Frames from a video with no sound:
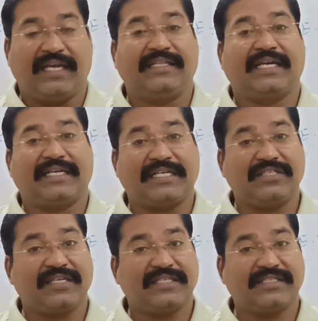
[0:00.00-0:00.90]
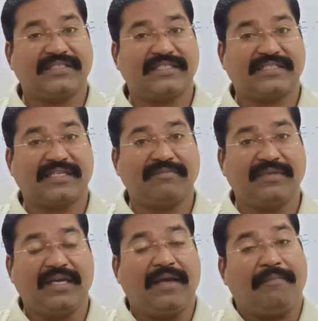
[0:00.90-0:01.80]
In that education
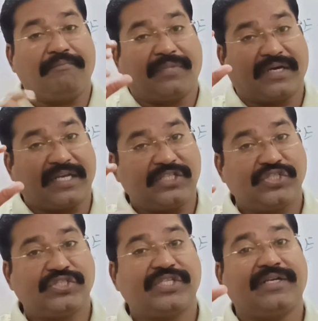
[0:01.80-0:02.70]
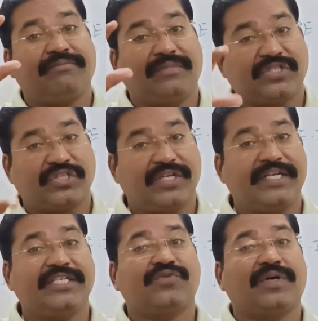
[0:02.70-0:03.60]
system, Christian
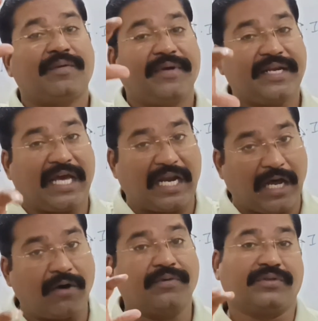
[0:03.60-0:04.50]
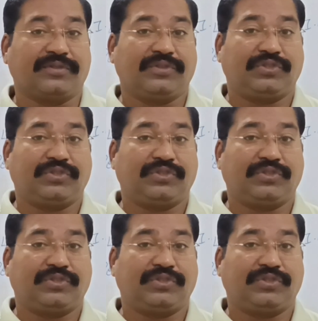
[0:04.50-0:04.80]
missionaries were being allowed